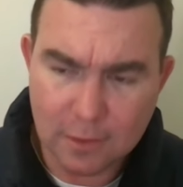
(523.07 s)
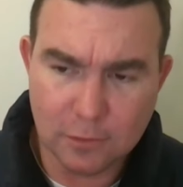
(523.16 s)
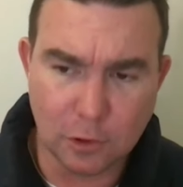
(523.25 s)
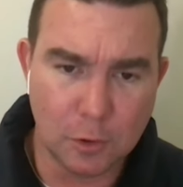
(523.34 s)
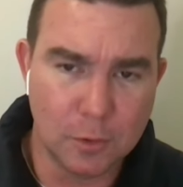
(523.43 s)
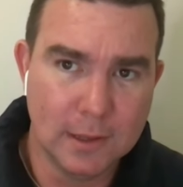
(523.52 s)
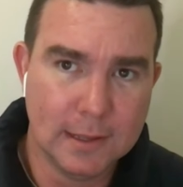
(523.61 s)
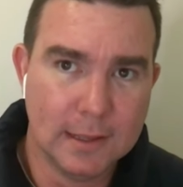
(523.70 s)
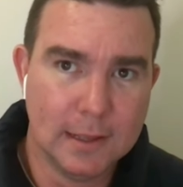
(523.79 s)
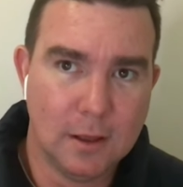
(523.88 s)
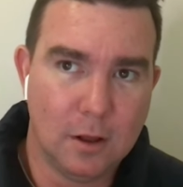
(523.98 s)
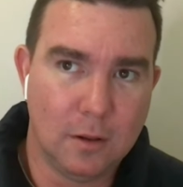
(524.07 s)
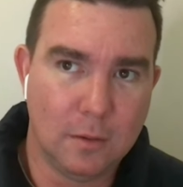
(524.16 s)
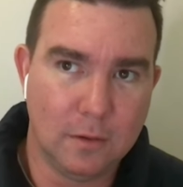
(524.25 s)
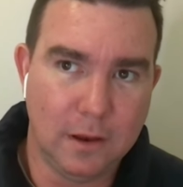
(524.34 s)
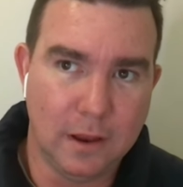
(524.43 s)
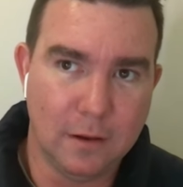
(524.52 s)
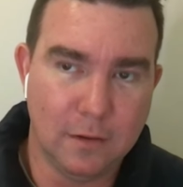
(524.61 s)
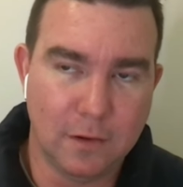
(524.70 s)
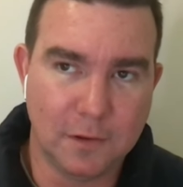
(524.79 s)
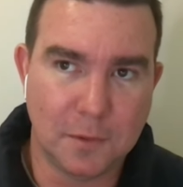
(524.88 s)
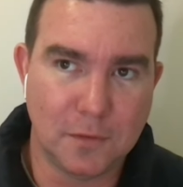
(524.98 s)
So, you know,
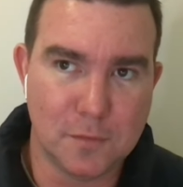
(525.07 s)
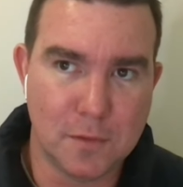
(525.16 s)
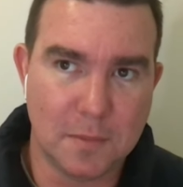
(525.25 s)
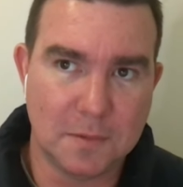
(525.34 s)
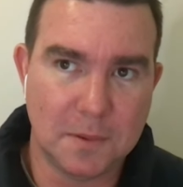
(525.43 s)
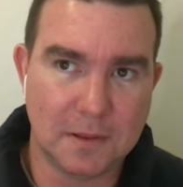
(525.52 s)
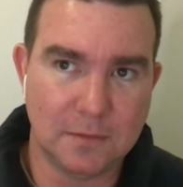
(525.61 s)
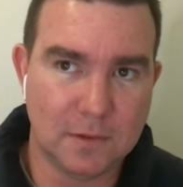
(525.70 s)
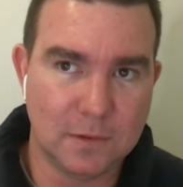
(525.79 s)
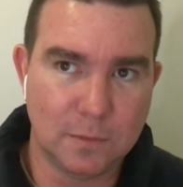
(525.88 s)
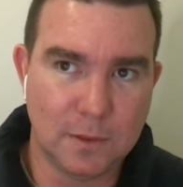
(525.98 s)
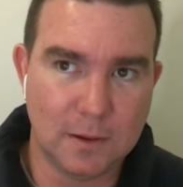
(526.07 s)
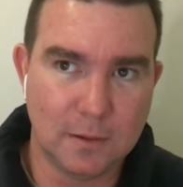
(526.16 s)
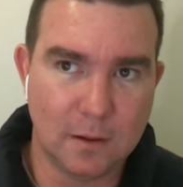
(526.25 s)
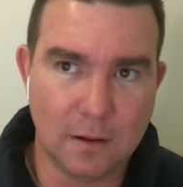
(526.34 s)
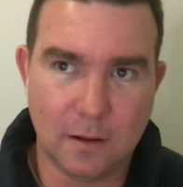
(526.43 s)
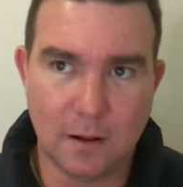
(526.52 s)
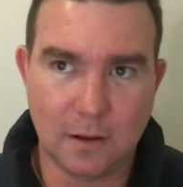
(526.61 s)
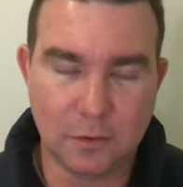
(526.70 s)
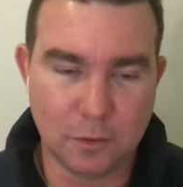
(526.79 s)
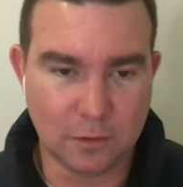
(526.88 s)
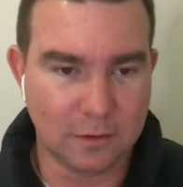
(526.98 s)
I suppose from my perspective is that I
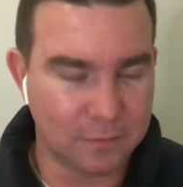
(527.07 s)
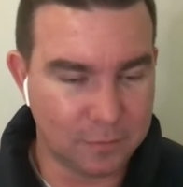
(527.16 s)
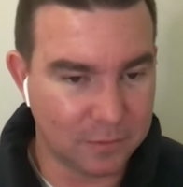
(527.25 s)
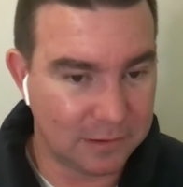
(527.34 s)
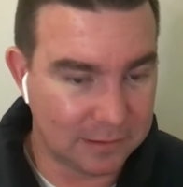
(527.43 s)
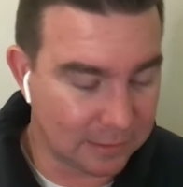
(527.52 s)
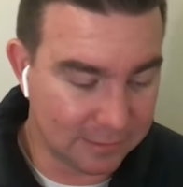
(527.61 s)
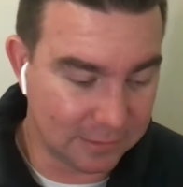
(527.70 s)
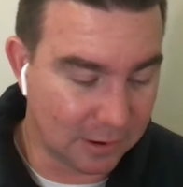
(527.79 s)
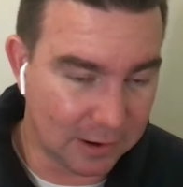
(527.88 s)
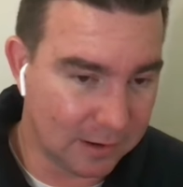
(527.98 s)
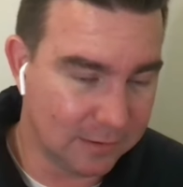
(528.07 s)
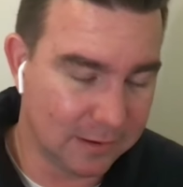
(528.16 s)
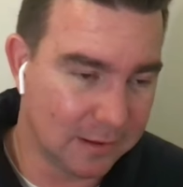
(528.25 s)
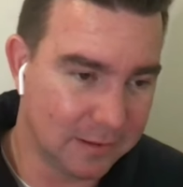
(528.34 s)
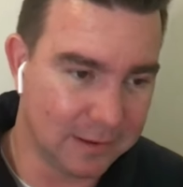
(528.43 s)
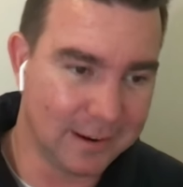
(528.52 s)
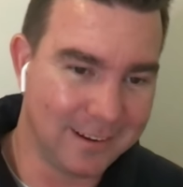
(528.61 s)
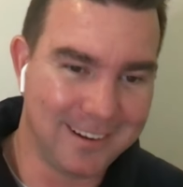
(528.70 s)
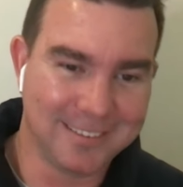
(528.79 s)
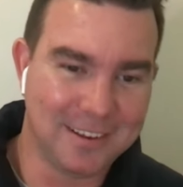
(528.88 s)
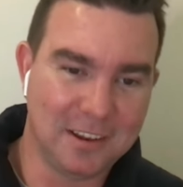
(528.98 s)
do a lot of Skylanders, you know,
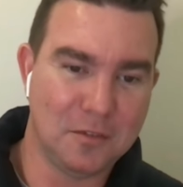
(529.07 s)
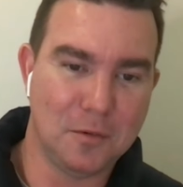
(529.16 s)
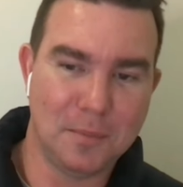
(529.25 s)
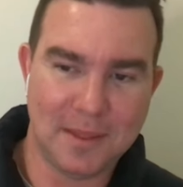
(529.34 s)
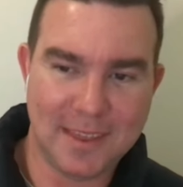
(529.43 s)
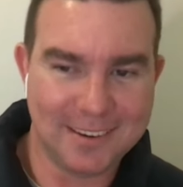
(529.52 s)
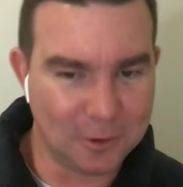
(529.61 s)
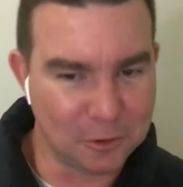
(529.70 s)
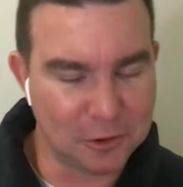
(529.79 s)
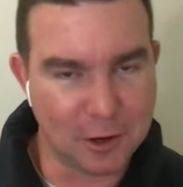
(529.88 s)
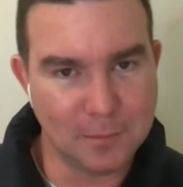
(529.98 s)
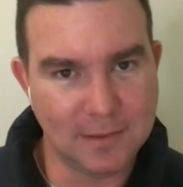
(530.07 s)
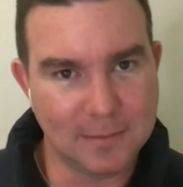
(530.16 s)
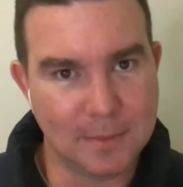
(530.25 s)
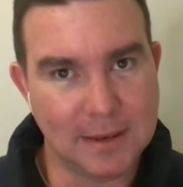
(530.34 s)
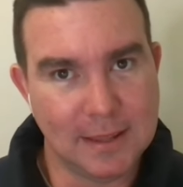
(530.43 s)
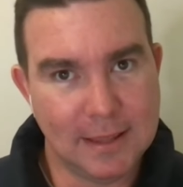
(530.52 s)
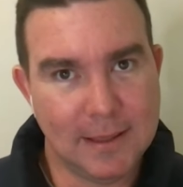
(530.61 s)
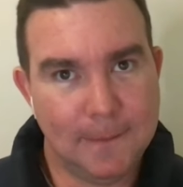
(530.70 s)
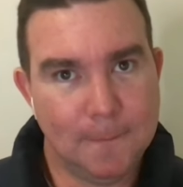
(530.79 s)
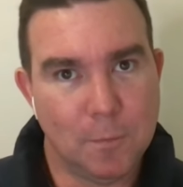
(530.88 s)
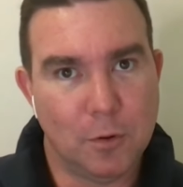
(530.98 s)
I tell everyone about that all the time. But
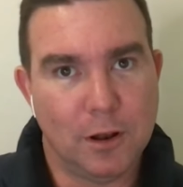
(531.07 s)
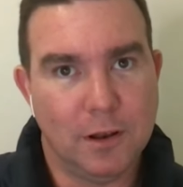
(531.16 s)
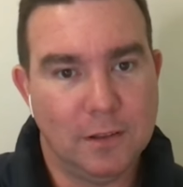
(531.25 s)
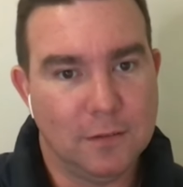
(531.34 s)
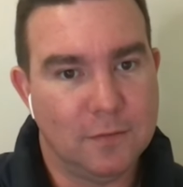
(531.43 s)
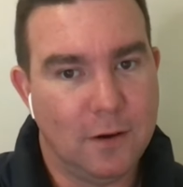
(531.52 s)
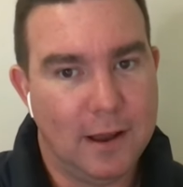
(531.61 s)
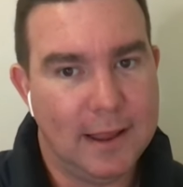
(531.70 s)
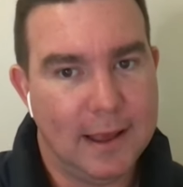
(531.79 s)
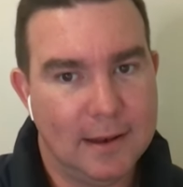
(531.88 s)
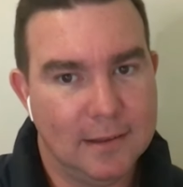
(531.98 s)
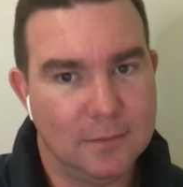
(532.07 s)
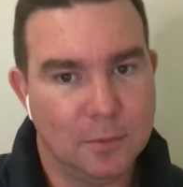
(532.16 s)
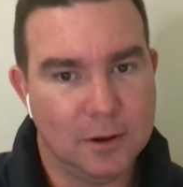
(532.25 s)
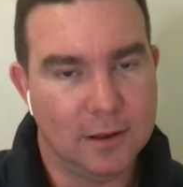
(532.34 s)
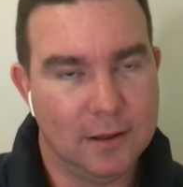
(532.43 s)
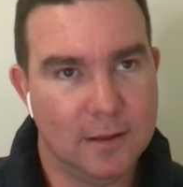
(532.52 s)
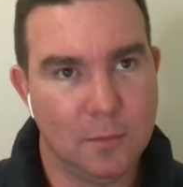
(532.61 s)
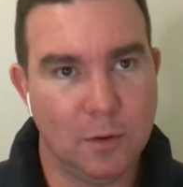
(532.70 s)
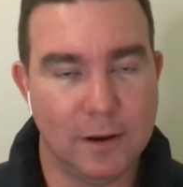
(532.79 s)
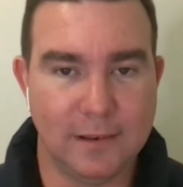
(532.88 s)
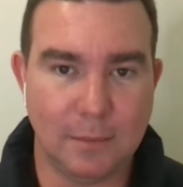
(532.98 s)
what I need to find out is what
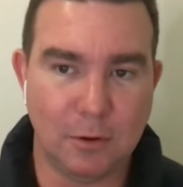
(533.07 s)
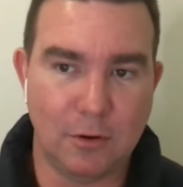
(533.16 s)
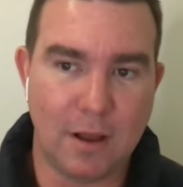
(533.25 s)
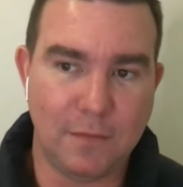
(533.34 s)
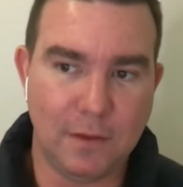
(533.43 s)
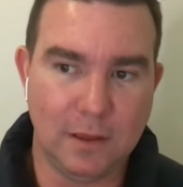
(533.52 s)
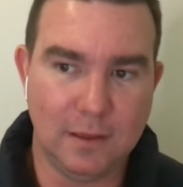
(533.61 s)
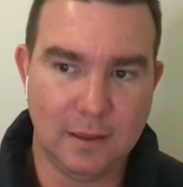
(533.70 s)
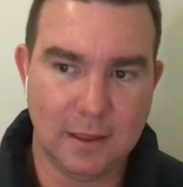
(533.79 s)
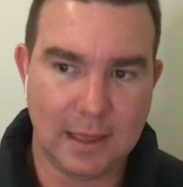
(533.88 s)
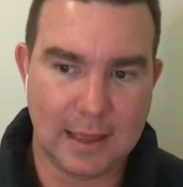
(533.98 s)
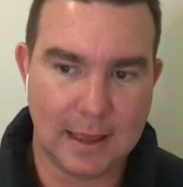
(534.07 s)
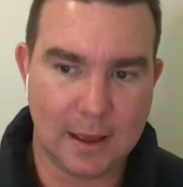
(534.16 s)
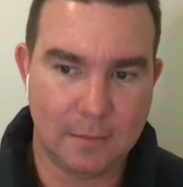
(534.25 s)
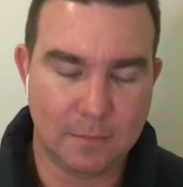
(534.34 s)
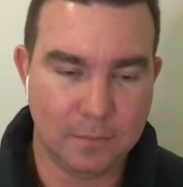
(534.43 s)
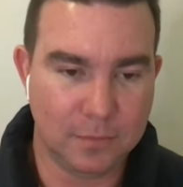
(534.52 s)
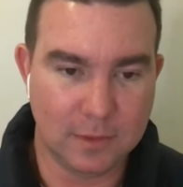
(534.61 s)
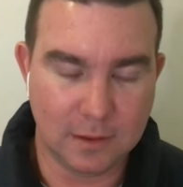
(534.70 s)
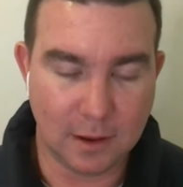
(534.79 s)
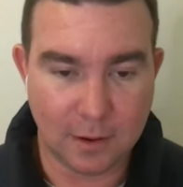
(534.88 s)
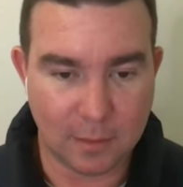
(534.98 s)
demographic,
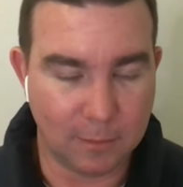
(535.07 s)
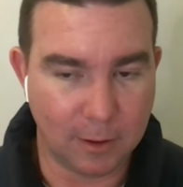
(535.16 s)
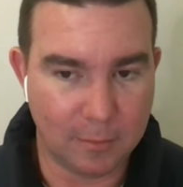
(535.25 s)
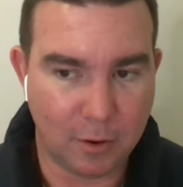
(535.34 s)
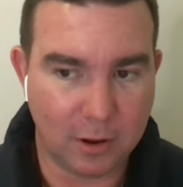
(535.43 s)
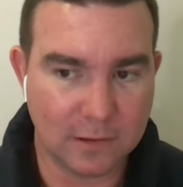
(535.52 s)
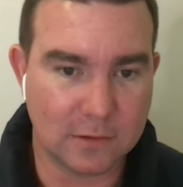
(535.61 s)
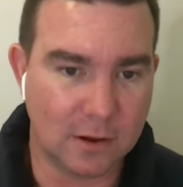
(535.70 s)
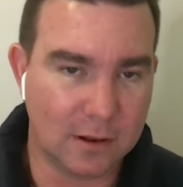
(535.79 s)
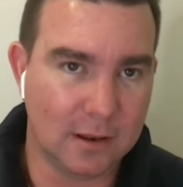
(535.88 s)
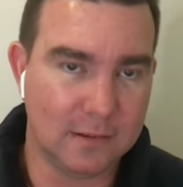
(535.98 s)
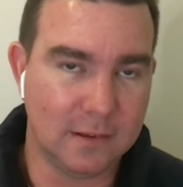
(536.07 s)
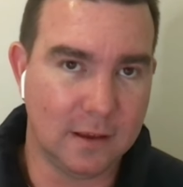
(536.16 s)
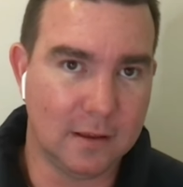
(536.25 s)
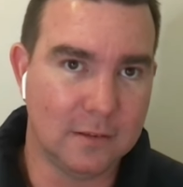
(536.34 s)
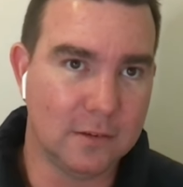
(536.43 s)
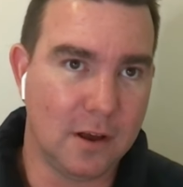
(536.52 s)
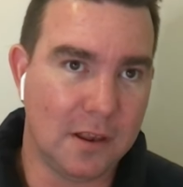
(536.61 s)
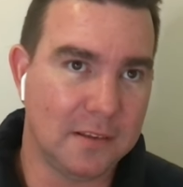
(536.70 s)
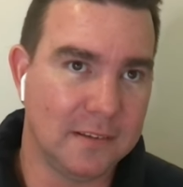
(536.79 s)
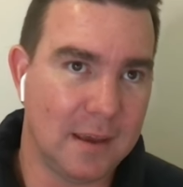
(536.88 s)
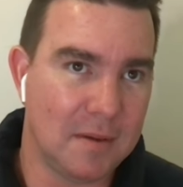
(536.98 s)
you know, are buying Skylanders. You know,
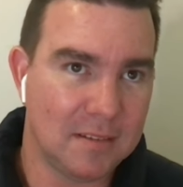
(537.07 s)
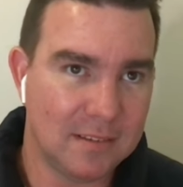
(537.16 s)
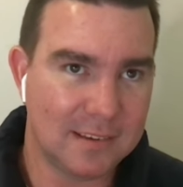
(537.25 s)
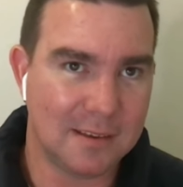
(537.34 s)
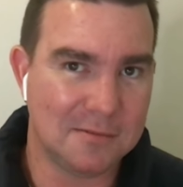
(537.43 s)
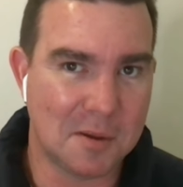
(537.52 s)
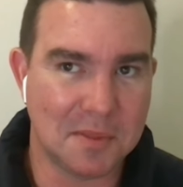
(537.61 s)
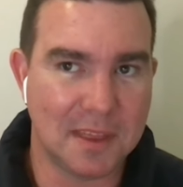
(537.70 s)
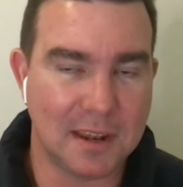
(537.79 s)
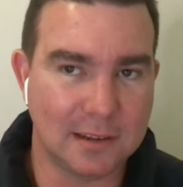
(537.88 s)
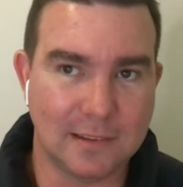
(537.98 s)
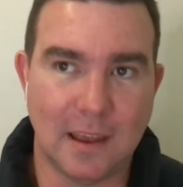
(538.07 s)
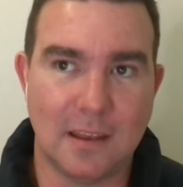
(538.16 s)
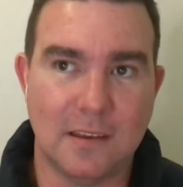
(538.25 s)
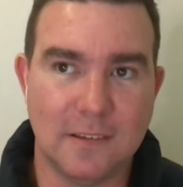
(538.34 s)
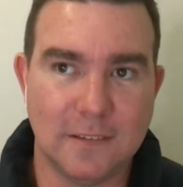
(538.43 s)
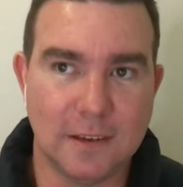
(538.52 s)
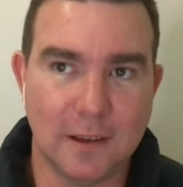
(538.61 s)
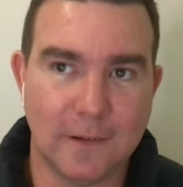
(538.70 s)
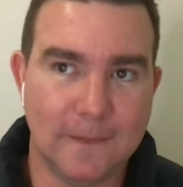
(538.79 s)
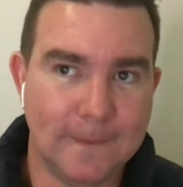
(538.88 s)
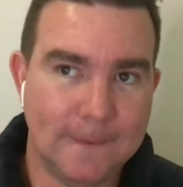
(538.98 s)
Skylanders came out, to say, hypothetically 10 years
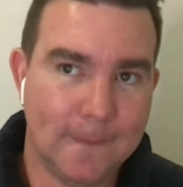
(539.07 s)
ago.